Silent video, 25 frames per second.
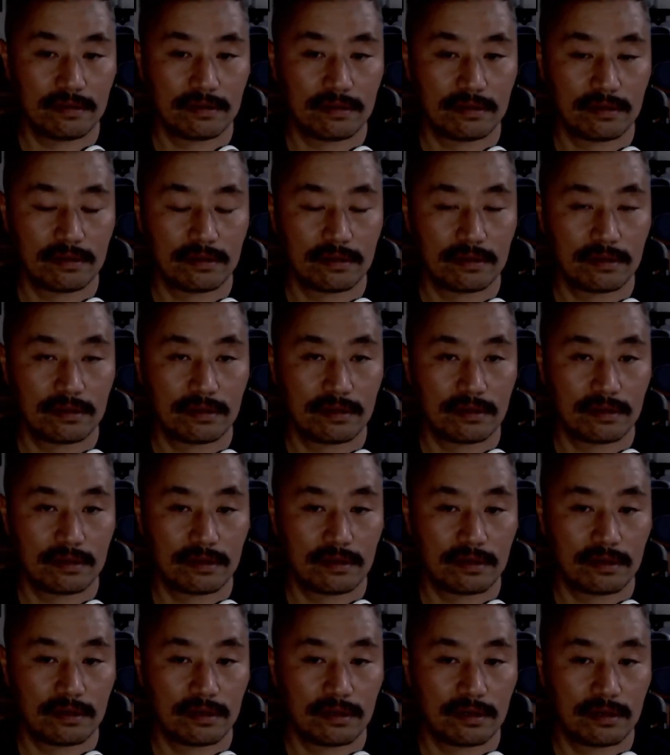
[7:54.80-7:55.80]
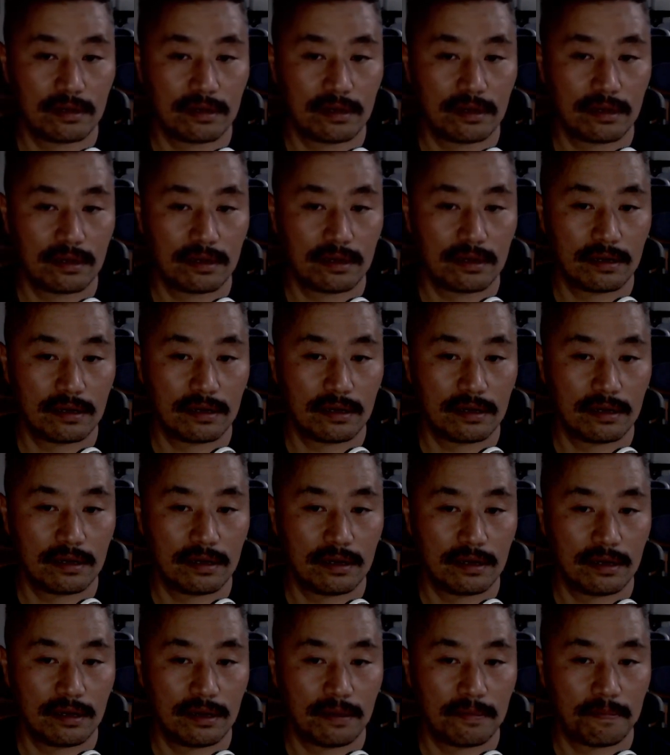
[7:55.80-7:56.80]

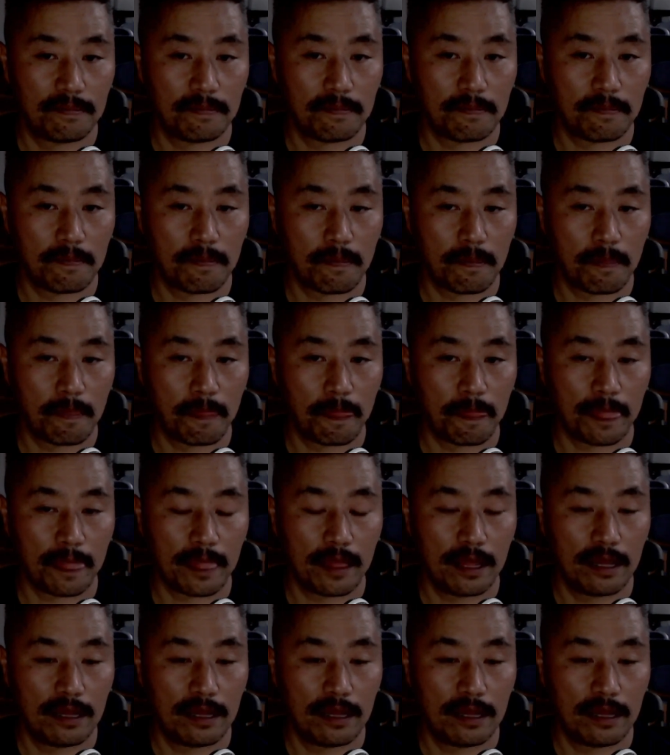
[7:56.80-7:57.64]
Nobody speaks.